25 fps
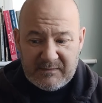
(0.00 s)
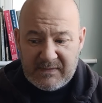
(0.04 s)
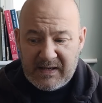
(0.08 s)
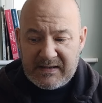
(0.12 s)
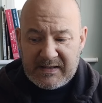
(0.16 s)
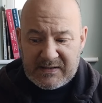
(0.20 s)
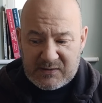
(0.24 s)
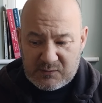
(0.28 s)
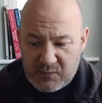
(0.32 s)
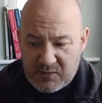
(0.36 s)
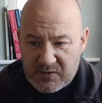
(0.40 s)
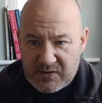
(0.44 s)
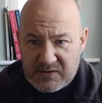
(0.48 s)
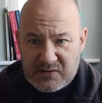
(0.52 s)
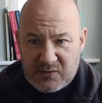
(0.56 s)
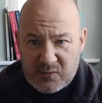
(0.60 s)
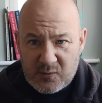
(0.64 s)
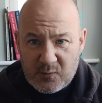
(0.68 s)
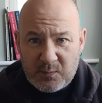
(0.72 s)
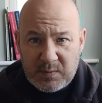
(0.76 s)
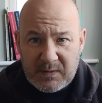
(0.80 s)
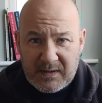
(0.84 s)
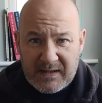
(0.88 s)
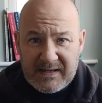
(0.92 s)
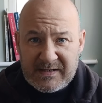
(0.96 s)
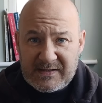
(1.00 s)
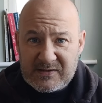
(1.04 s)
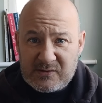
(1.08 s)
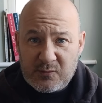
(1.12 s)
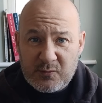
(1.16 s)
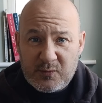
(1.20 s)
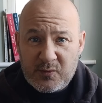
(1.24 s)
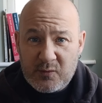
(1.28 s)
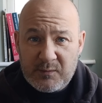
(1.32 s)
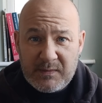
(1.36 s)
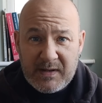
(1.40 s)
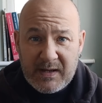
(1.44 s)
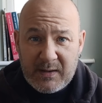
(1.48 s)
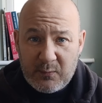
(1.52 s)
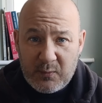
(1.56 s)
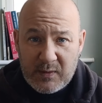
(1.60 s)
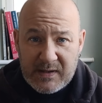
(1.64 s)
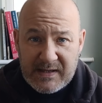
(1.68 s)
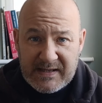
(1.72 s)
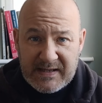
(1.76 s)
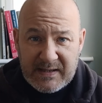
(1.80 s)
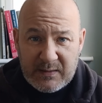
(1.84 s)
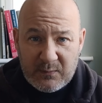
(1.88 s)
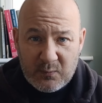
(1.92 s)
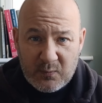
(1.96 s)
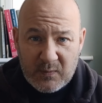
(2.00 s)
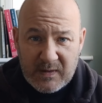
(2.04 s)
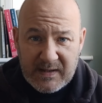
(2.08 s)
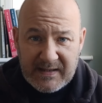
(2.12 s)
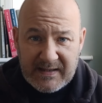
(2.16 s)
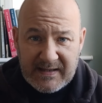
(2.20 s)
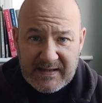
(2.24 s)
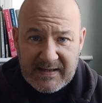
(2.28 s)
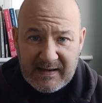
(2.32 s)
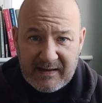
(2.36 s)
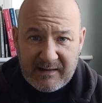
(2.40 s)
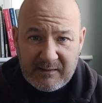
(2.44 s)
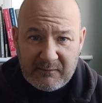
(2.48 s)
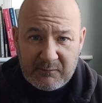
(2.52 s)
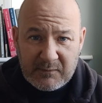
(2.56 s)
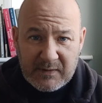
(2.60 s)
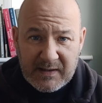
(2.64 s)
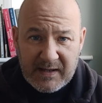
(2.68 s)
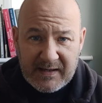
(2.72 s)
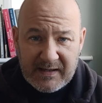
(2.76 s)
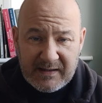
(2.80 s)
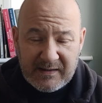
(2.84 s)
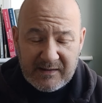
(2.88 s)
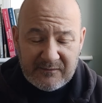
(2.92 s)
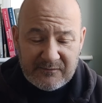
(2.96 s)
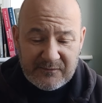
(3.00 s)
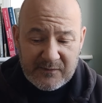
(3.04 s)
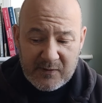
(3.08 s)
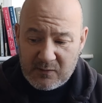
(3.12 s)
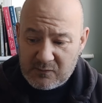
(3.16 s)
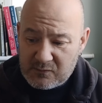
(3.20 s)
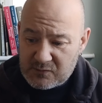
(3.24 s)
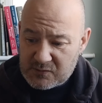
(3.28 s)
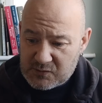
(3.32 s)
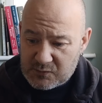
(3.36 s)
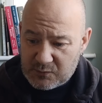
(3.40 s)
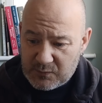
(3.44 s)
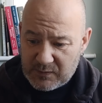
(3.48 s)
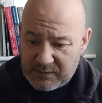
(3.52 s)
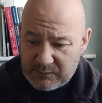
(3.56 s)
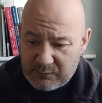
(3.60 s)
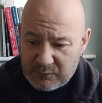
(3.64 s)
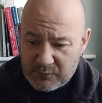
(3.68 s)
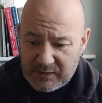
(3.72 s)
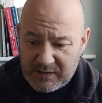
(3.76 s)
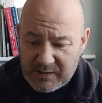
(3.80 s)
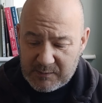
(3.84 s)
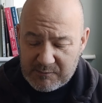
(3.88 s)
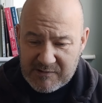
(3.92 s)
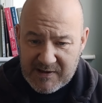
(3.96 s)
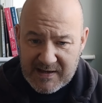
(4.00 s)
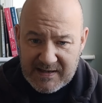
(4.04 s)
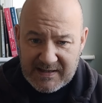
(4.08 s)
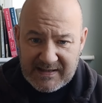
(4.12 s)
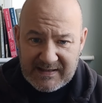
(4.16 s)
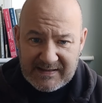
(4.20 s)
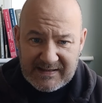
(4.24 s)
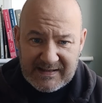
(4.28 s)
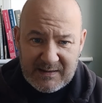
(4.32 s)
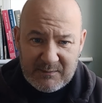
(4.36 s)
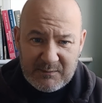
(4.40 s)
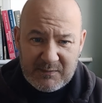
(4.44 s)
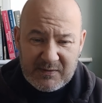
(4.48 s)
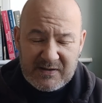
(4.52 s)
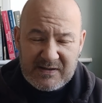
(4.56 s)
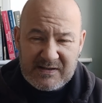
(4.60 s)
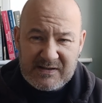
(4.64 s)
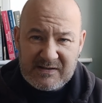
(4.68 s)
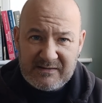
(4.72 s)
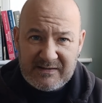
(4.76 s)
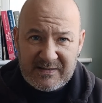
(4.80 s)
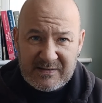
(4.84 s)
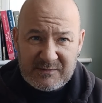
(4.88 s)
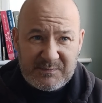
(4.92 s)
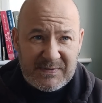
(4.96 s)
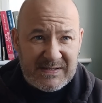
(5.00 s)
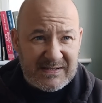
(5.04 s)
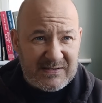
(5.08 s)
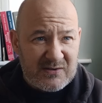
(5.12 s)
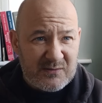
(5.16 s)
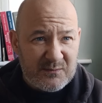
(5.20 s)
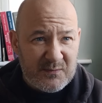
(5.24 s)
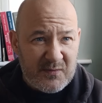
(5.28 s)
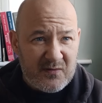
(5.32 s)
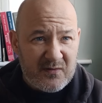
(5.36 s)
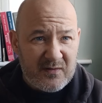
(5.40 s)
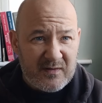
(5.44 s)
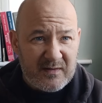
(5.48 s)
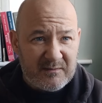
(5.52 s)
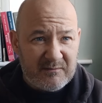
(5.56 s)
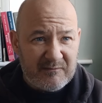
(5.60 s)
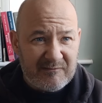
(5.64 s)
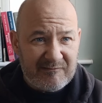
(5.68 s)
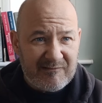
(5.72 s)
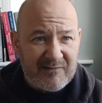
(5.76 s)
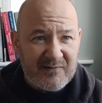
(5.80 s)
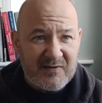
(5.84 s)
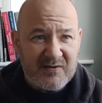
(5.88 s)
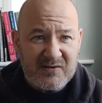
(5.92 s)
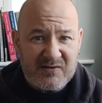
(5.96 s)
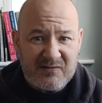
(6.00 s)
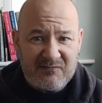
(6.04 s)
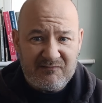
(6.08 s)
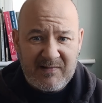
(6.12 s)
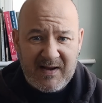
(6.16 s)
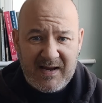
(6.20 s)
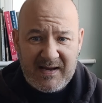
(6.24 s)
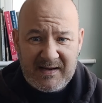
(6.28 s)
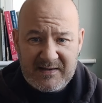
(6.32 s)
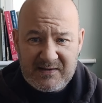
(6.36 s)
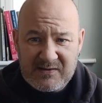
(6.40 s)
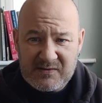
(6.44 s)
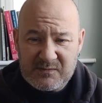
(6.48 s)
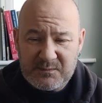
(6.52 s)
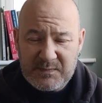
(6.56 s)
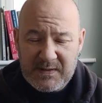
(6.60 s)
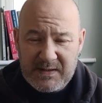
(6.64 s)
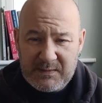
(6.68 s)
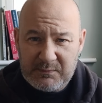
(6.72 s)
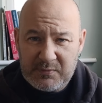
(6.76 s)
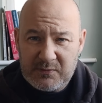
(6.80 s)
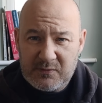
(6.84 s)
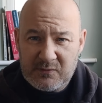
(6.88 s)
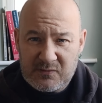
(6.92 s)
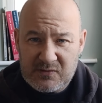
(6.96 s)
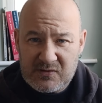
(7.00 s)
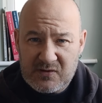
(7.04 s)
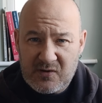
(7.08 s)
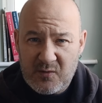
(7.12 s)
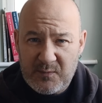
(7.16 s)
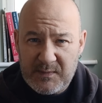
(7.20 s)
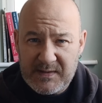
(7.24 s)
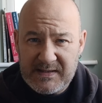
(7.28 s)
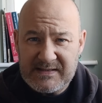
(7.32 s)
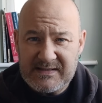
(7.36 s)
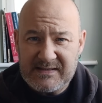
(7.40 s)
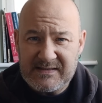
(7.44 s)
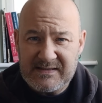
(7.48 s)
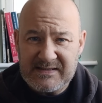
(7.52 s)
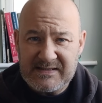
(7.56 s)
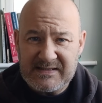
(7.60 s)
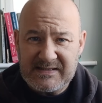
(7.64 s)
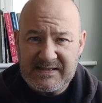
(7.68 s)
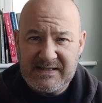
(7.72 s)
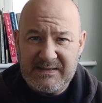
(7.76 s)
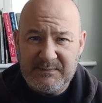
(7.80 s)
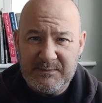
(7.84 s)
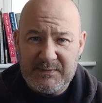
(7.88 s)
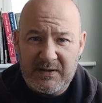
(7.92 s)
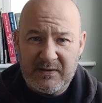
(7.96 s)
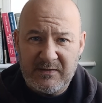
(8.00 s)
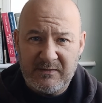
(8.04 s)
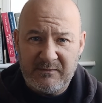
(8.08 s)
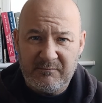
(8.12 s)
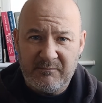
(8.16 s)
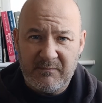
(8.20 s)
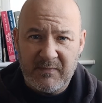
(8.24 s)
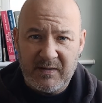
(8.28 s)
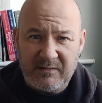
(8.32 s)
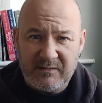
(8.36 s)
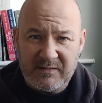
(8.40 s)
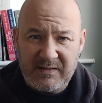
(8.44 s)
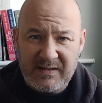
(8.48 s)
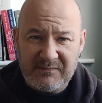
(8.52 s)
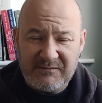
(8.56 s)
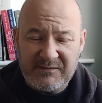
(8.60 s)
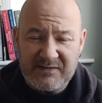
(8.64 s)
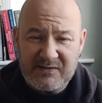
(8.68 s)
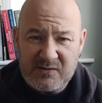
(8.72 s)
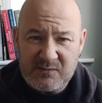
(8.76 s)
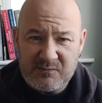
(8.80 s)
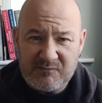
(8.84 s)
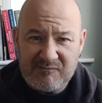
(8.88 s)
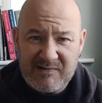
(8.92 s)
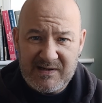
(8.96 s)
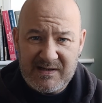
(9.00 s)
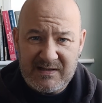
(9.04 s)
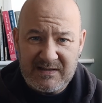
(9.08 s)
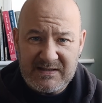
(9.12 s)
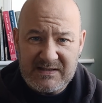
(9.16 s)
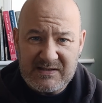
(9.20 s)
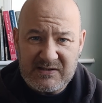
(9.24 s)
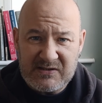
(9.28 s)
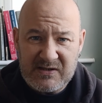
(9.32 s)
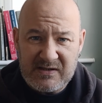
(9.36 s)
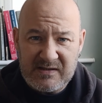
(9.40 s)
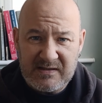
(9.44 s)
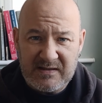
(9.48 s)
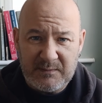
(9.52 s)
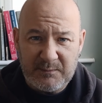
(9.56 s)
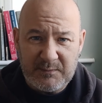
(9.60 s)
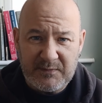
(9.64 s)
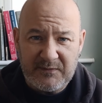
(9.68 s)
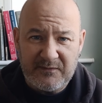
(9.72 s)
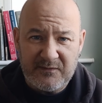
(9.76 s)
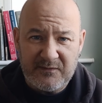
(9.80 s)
Now there's one or two players who are up there week in, week out, getting the votes when you break it down. But there's been some other runners and riders and people who's come into the team and given some really sterling